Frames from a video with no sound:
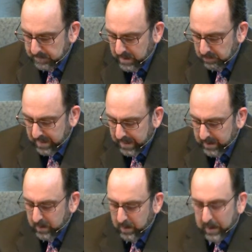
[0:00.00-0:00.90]
He
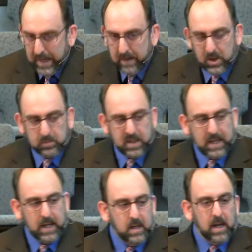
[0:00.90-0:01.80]
may have something
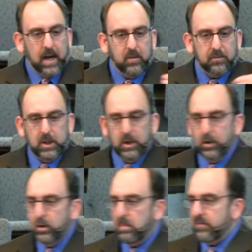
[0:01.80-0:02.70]
in it not for
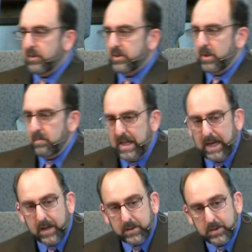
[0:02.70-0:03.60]
you, but for somebody
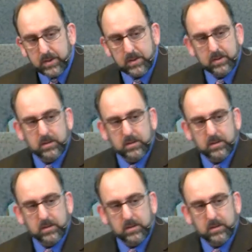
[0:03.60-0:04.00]
else,